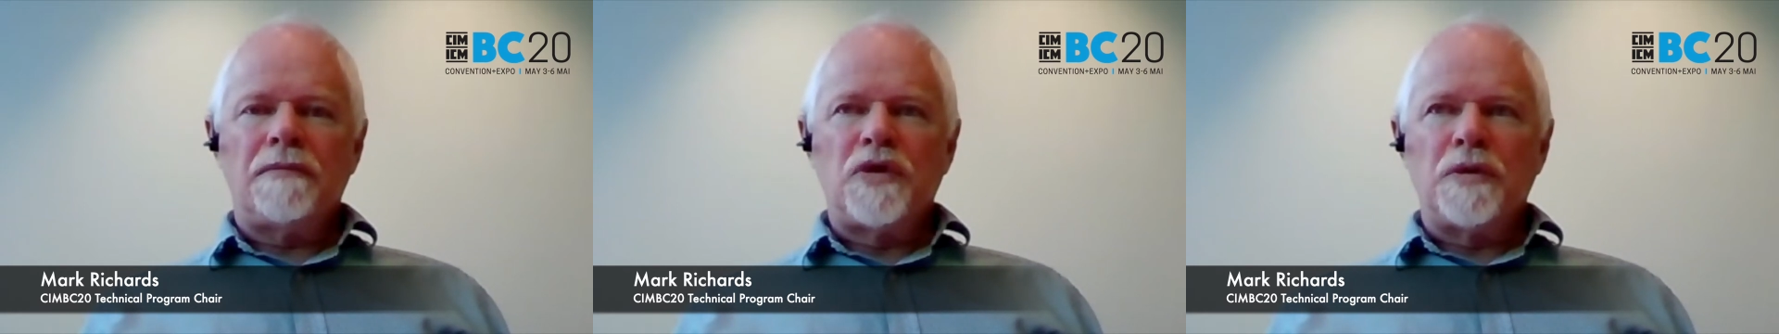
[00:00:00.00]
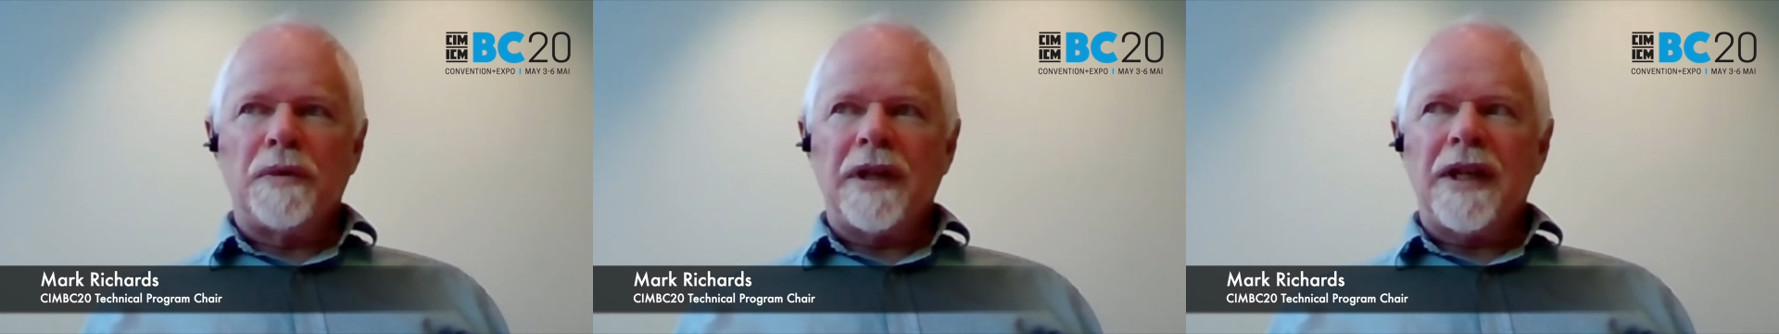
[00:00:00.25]

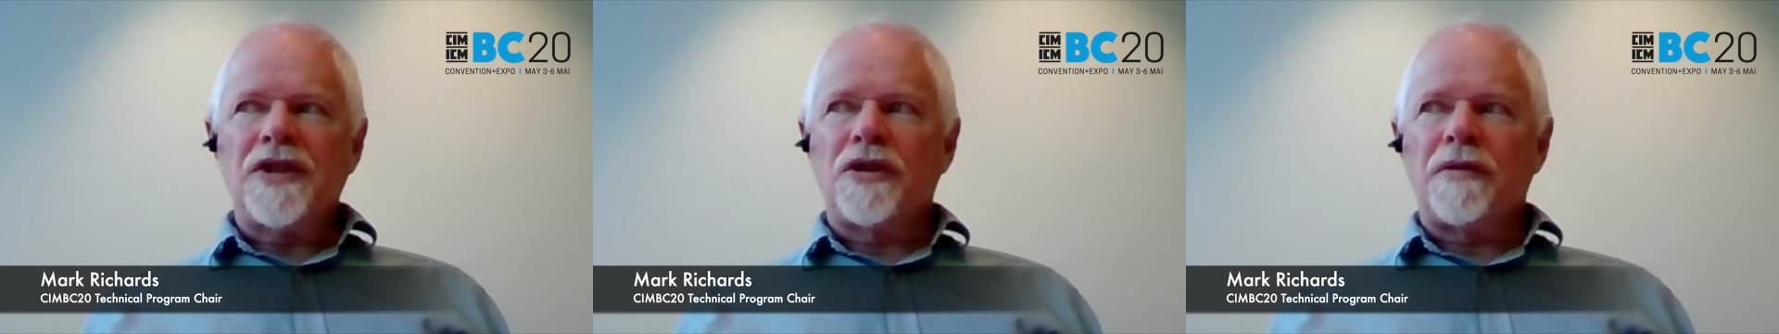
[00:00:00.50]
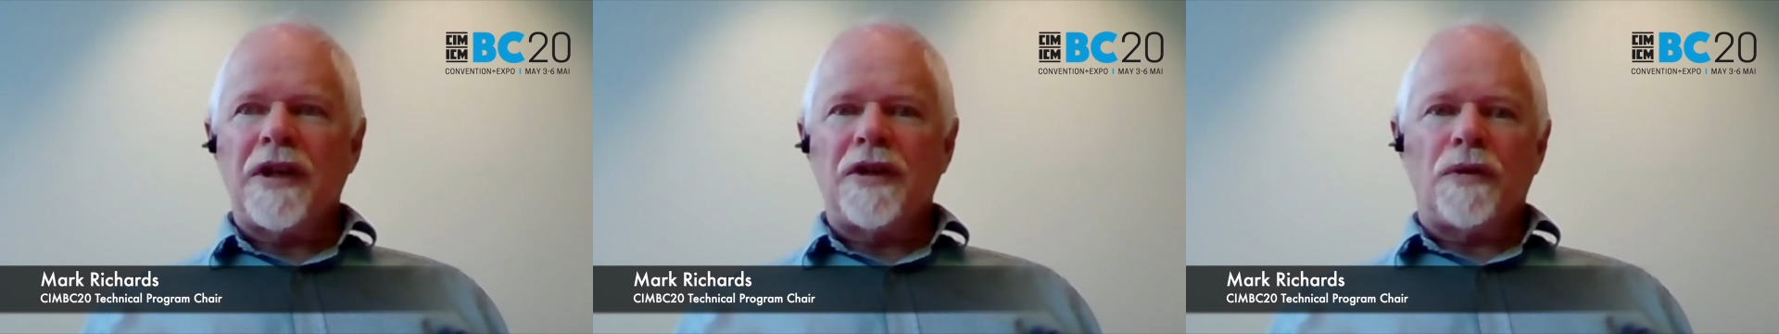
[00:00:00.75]
do we
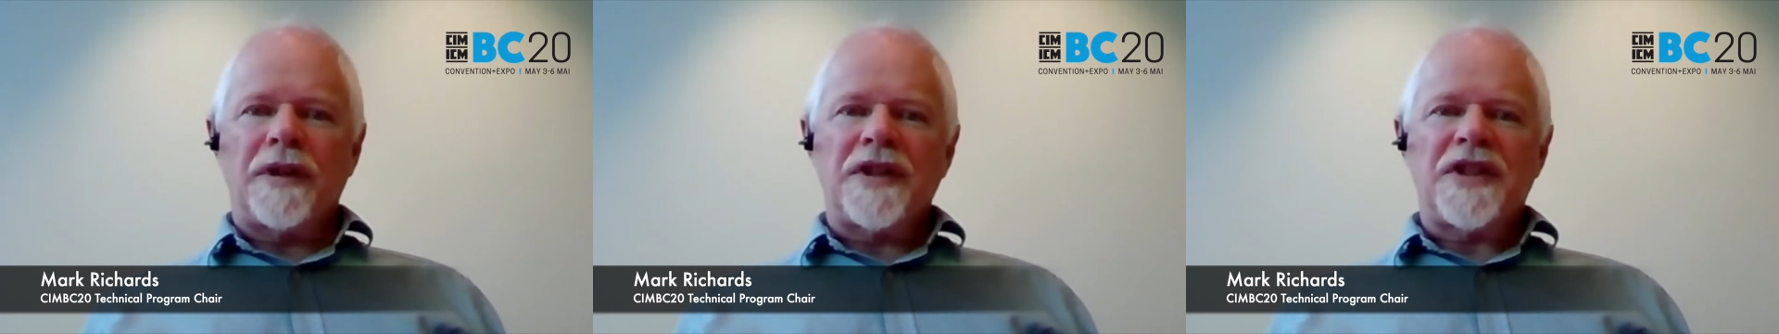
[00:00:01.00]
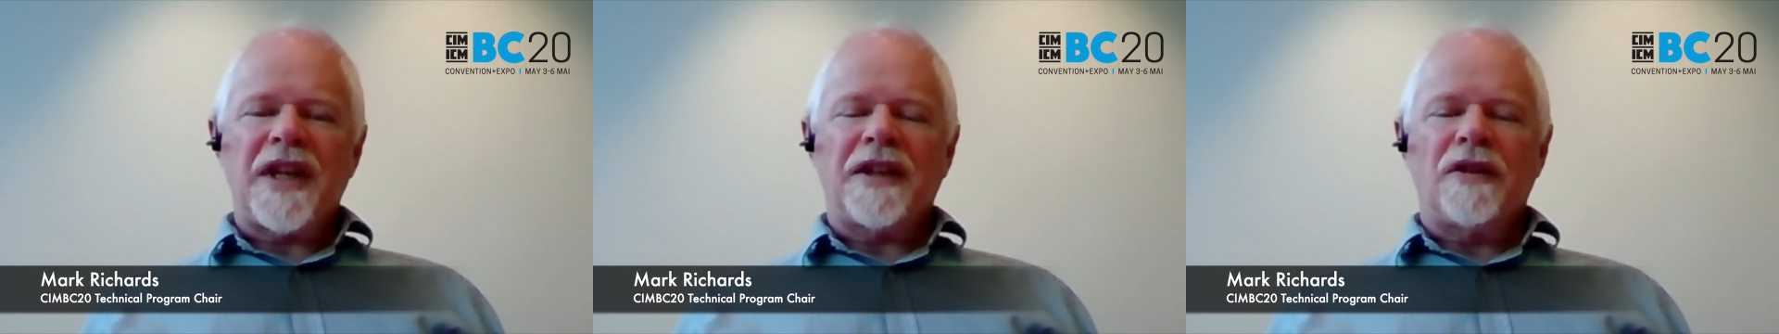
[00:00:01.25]
integrate all these
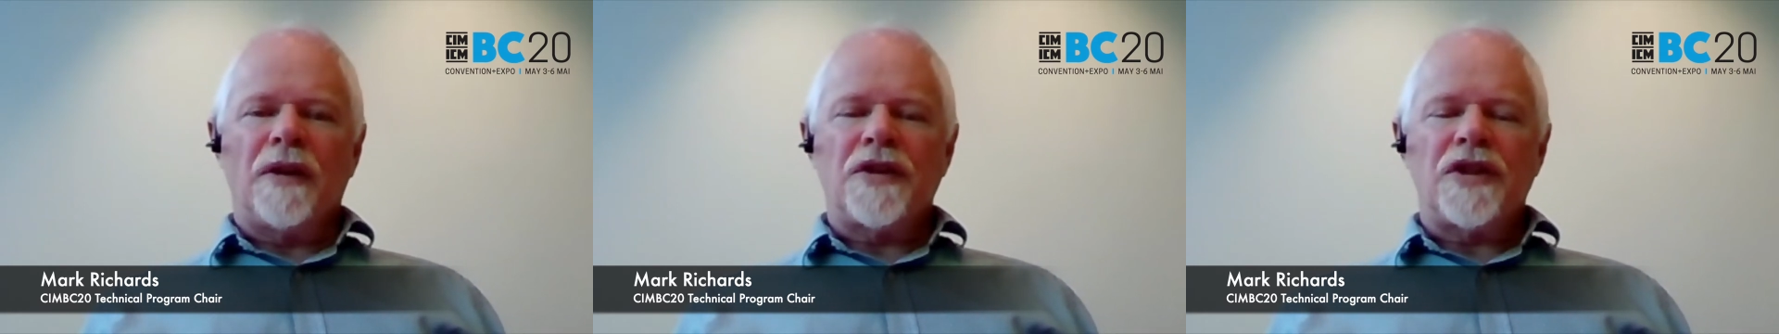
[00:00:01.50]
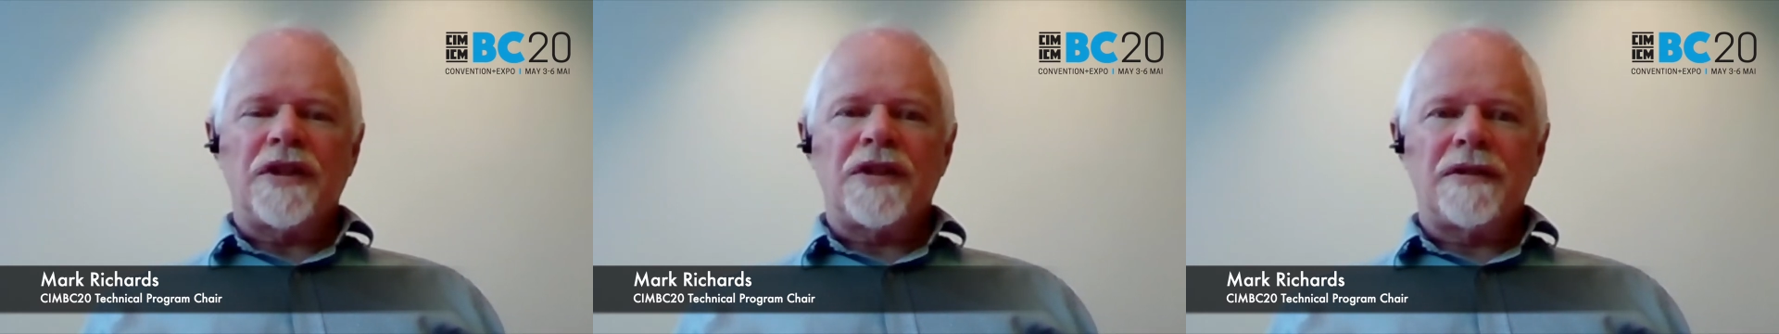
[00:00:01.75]

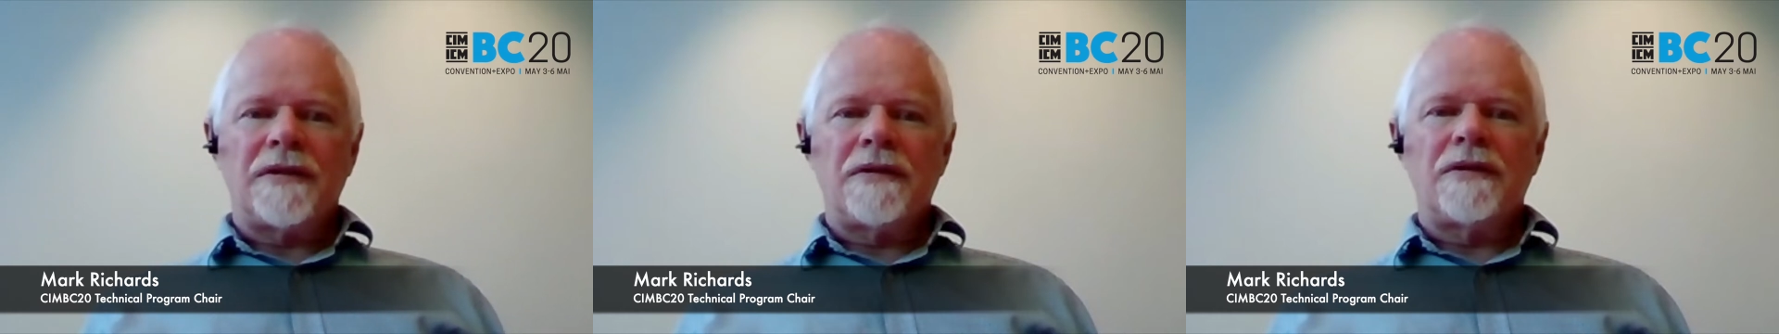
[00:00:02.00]
technologies